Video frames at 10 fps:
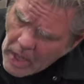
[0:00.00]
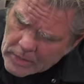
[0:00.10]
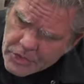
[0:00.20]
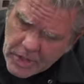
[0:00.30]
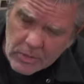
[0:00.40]
I'll
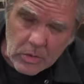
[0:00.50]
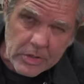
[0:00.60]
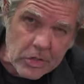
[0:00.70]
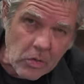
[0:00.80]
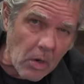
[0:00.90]
generally
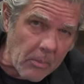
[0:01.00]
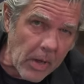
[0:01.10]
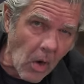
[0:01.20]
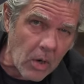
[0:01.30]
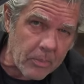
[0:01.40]
start my
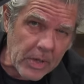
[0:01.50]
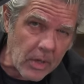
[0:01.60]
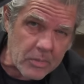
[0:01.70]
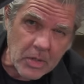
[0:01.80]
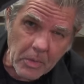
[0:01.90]

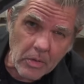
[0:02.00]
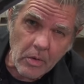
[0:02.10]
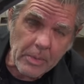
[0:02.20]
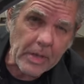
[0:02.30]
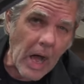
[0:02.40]
RPMs up a
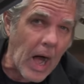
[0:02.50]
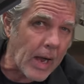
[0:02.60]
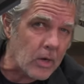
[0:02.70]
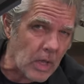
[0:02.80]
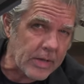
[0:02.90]
little bit
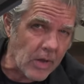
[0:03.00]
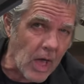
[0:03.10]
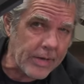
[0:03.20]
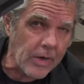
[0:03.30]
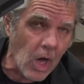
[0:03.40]
higher, like
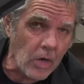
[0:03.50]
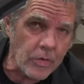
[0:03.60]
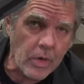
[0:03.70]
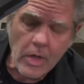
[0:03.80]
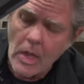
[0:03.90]

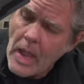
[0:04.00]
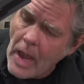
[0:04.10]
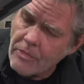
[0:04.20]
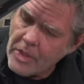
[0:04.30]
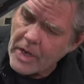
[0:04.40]
900,
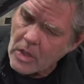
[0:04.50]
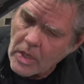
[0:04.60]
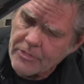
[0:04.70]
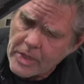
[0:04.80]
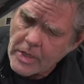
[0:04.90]
and then I'll
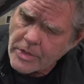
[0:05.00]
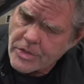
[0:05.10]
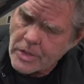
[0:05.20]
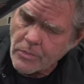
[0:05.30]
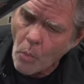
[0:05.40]
let the
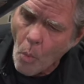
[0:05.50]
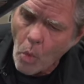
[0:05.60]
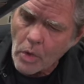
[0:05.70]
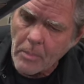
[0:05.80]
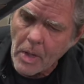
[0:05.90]
engine
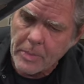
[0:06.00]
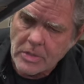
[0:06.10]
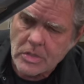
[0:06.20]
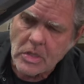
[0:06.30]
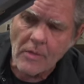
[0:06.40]
warm up
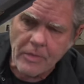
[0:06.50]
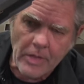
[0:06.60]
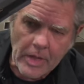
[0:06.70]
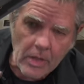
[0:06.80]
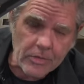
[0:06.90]
and stuff,
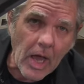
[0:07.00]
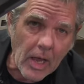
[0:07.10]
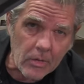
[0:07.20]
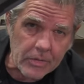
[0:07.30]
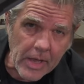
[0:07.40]
and then I'll
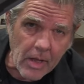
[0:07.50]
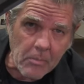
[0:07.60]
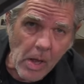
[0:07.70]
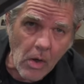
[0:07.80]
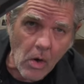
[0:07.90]
dial
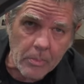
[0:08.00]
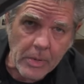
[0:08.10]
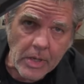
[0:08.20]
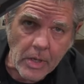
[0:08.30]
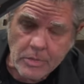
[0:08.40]
down my
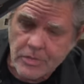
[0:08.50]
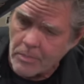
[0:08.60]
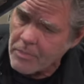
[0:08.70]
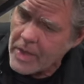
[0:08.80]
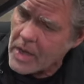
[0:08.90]
RPMs
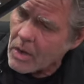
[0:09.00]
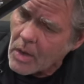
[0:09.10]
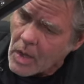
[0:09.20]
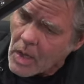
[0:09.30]
from there.